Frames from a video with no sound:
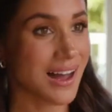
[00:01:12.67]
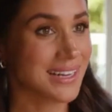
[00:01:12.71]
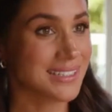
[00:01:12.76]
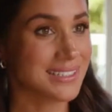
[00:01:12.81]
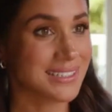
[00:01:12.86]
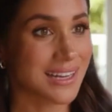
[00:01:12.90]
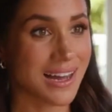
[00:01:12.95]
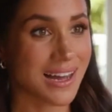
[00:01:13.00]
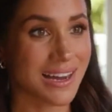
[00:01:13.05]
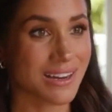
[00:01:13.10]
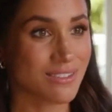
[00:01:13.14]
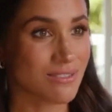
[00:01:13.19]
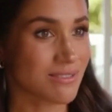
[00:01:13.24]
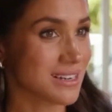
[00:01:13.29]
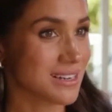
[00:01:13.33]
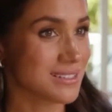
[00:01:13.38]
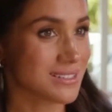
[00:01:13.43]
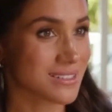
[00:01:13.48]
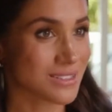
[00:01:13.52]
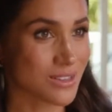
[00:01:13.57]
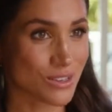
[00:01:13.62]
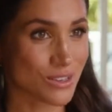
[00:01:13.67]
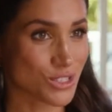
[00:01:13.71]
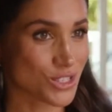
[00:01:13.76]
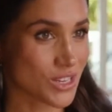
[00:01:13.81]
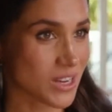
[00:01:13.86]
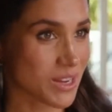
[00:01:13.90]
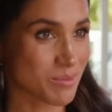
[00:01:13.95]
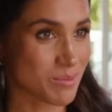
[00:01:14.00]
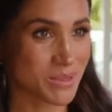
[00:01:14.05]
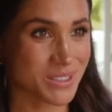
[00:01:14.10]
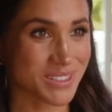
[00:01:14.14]
stating Meghan would
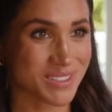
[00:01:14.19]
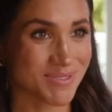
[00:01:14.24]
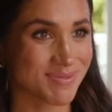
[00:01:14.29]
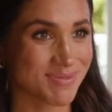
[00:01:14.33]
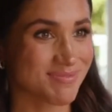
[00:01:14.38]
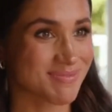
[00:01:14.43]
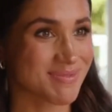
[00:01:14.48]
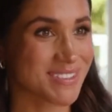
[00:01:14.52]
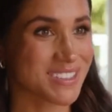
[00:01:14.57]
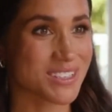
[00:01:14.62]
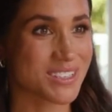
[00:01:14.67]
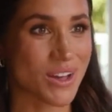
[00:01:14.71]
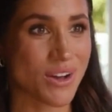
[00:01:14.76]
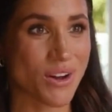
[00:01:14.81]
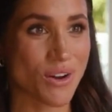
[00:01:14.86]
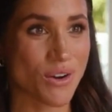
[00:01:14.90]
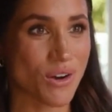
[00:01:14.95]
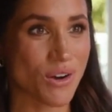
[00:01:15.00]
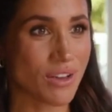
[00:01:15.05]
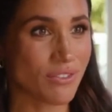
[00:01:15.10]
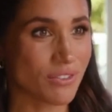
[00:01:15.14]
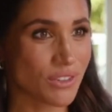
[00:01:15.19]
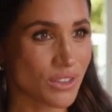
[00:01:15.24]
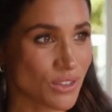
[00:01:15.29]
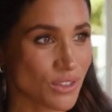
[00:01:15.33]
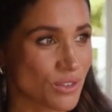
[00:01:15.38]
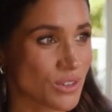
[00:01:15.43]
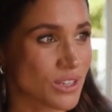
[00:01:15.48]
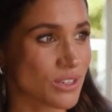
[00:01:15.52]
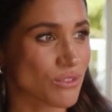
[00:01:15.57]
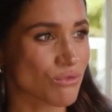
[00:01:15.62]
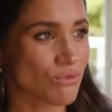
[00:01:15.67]
present this tribute were
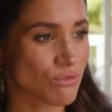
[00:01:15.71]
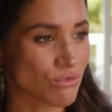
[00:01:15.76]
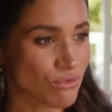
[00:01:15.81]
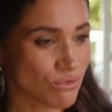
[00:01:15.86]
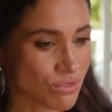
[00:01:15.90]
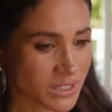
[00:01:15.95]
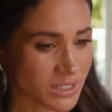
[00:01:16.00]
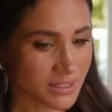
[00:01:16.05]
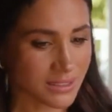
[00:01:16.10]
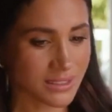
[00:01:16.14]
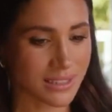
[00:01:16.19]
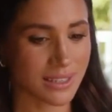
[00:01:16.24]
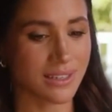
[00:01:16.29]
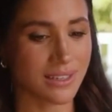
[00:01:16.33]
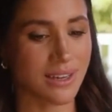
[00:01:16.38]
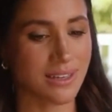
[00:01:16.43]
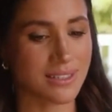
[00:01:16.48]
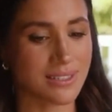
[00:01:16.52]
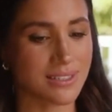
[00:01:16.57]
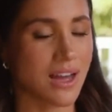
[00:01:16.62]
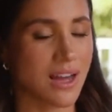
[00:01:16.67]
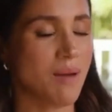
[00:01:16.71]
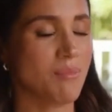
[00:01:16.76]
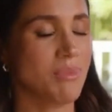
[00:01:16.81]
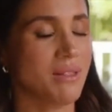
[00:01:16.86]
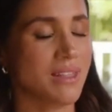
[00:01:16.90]
uploaded by mistake and were never an